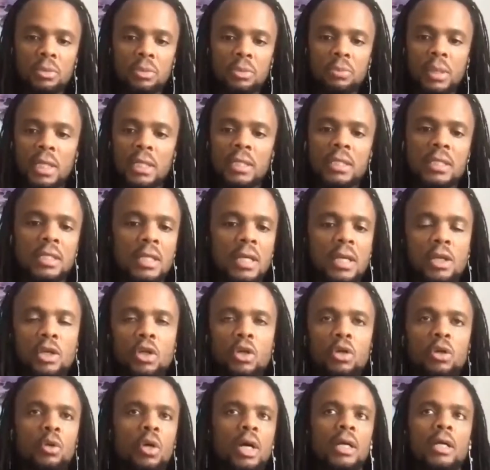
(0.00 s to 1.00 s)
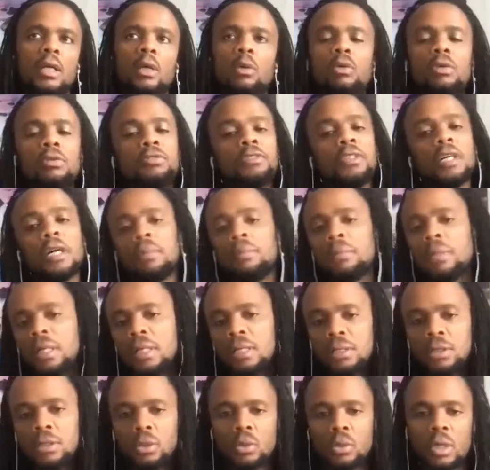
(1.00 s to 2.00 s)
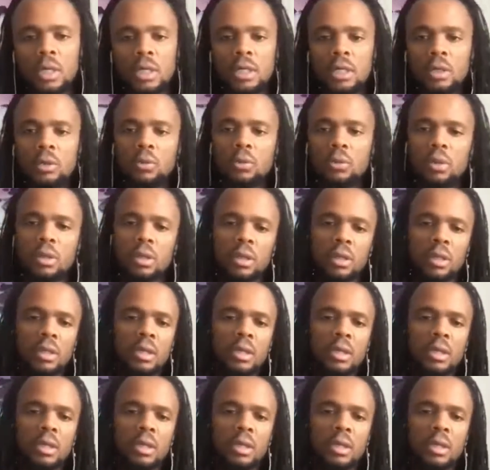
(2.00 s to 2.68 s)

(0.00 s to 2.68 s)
But let's say you're working with farmers, you're working with,